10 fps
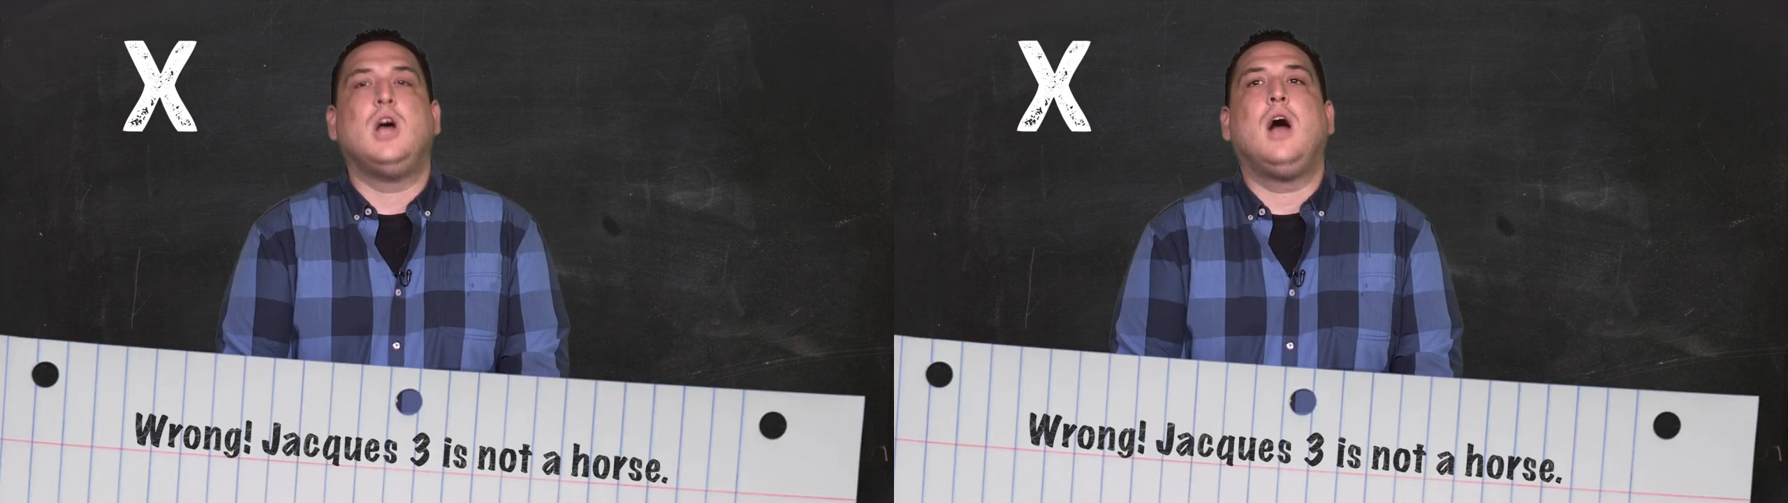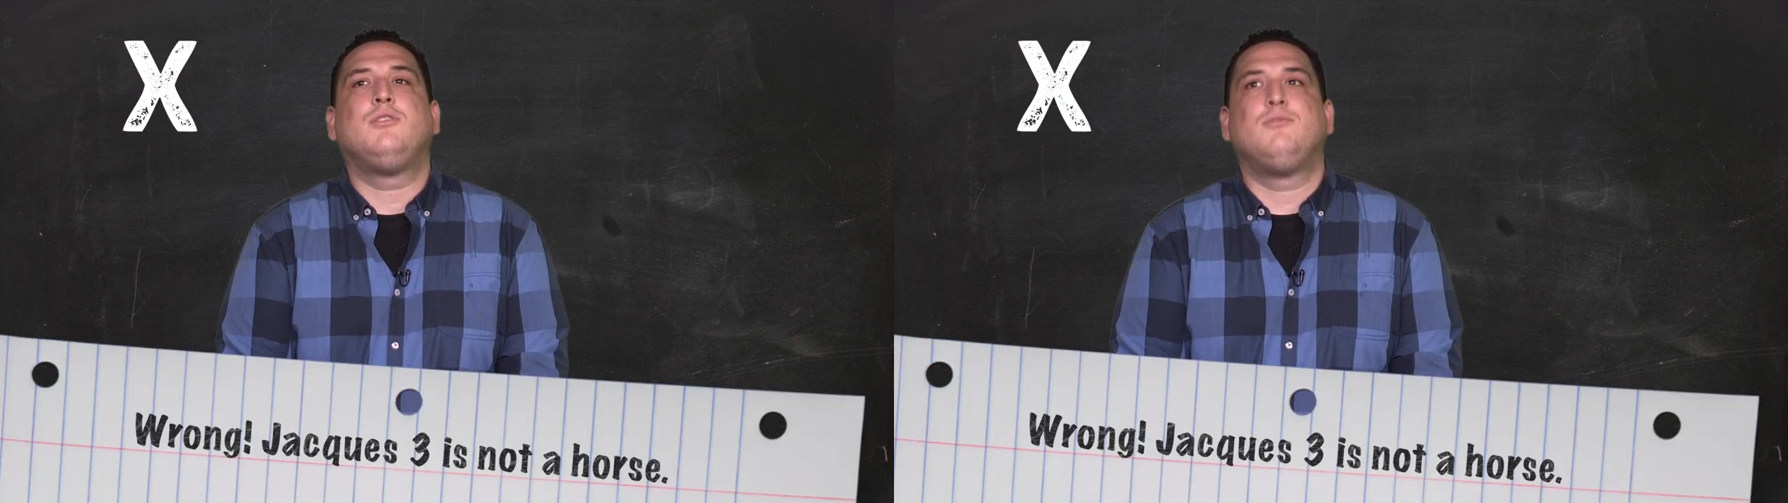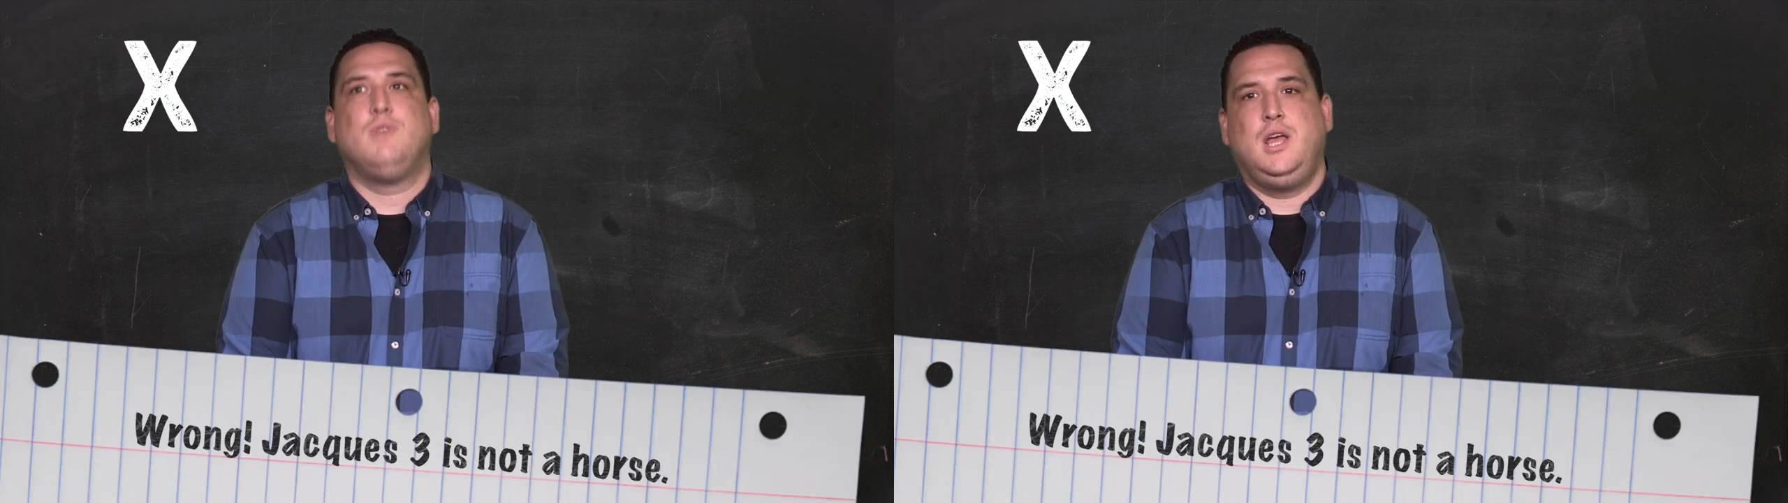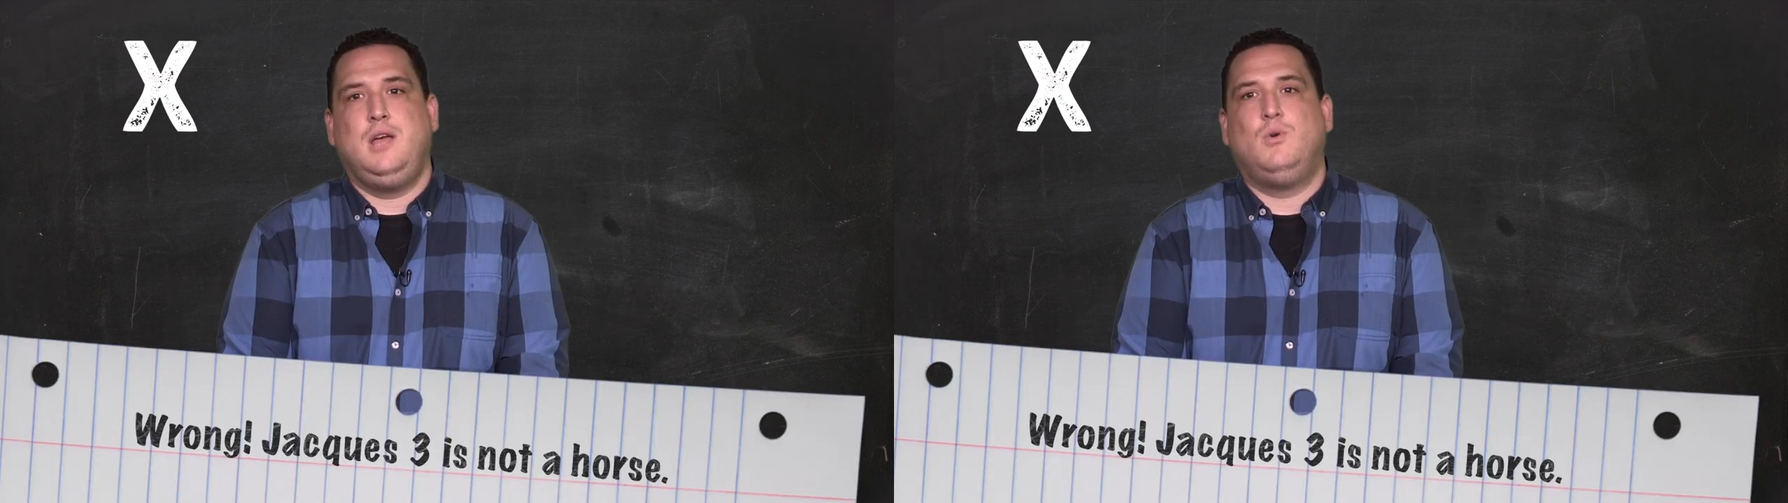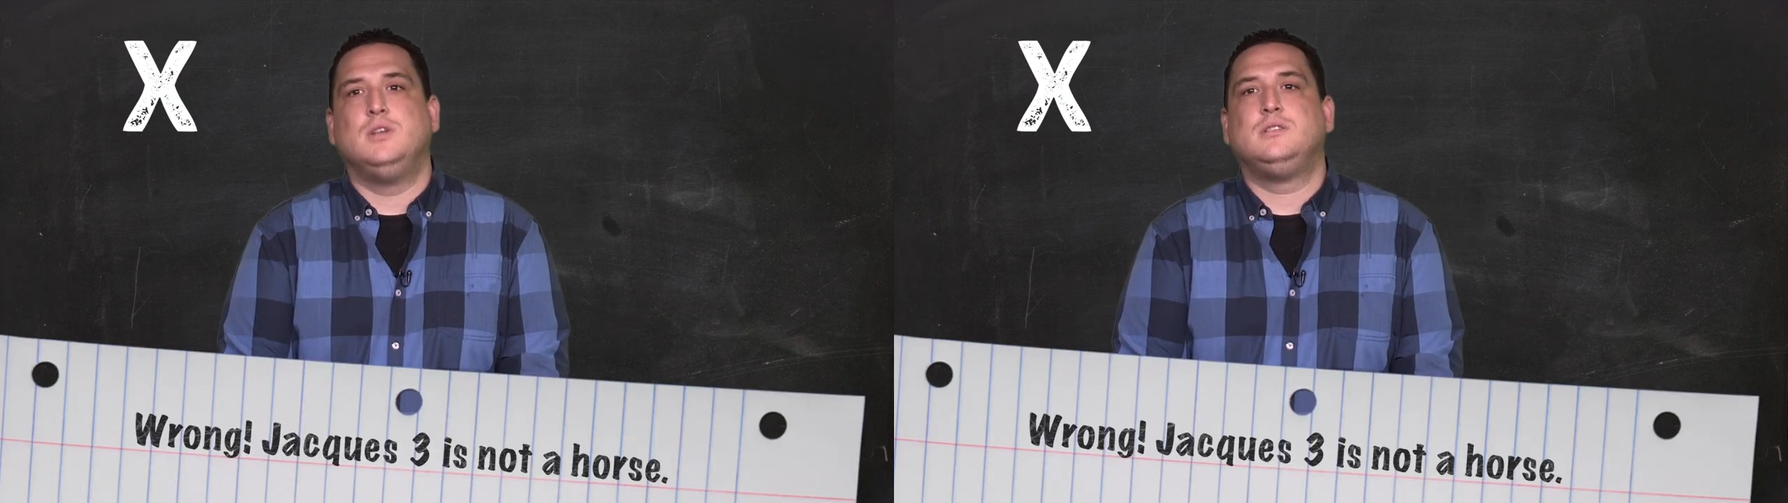Jacques
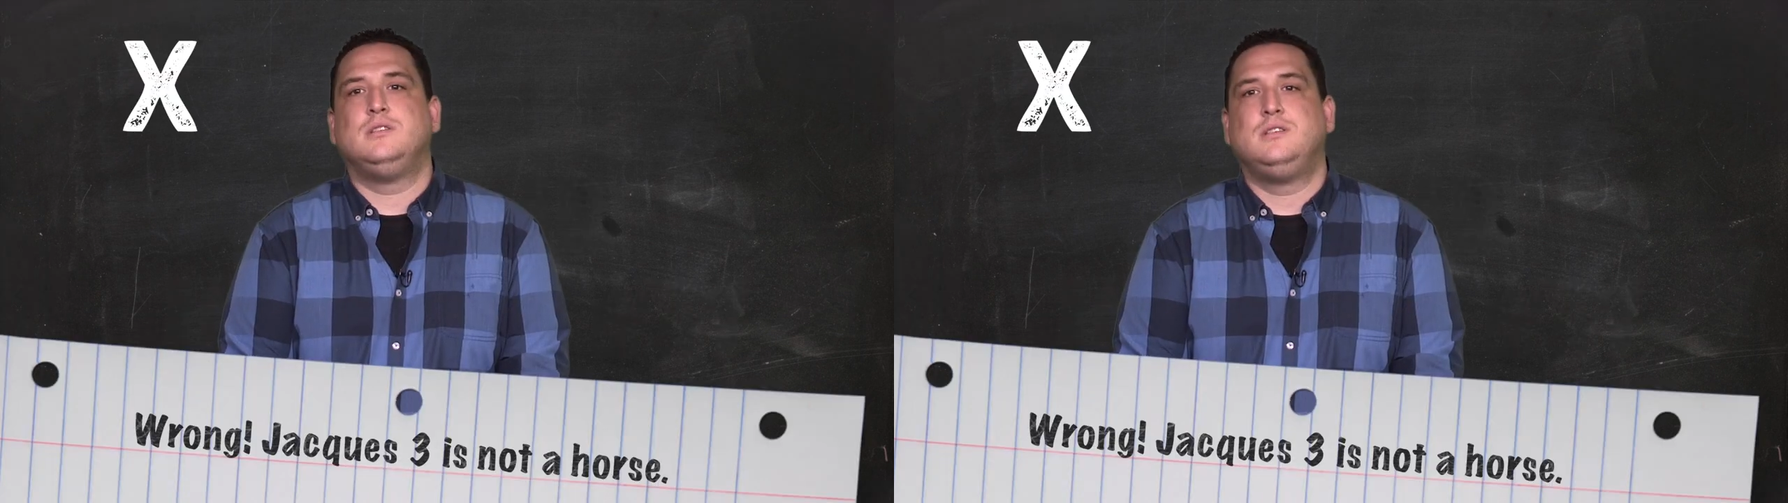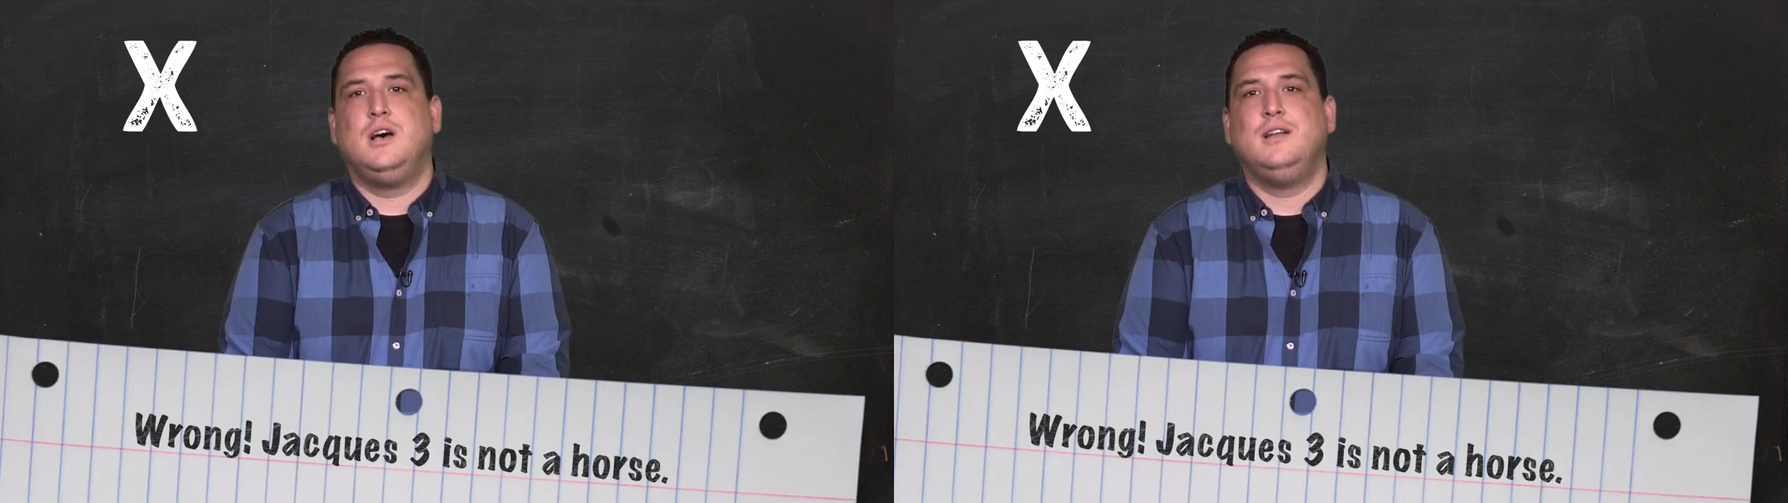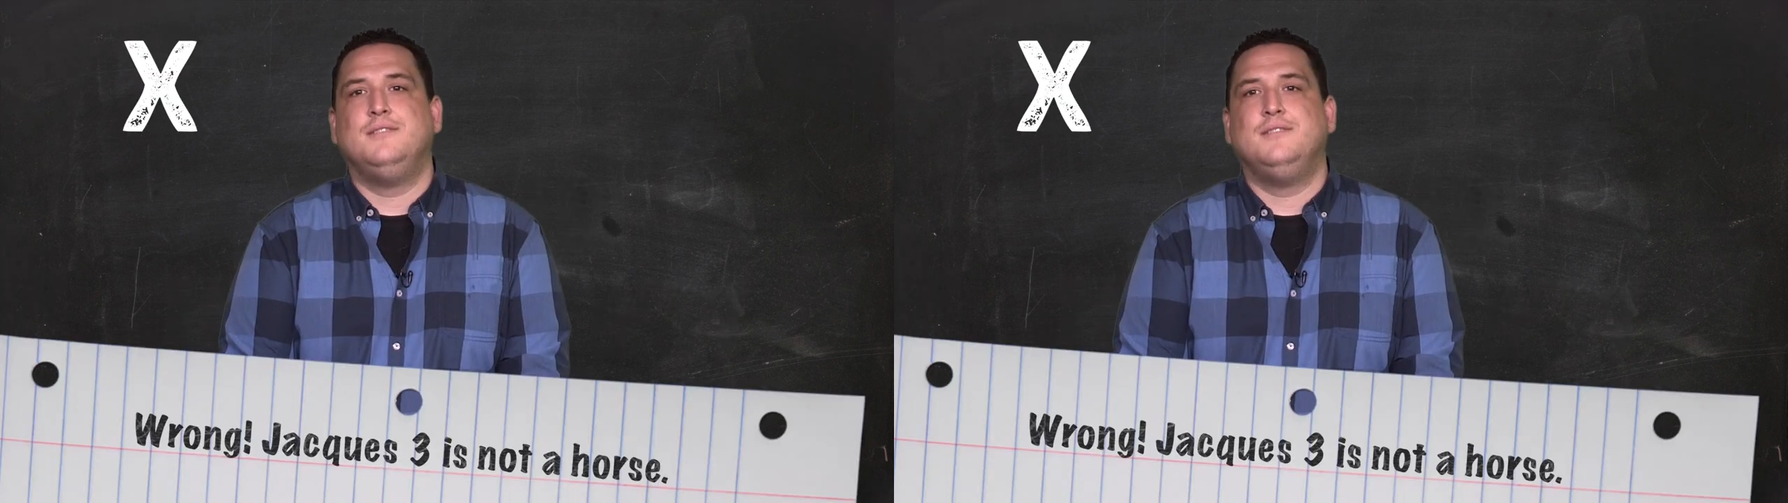Three was the son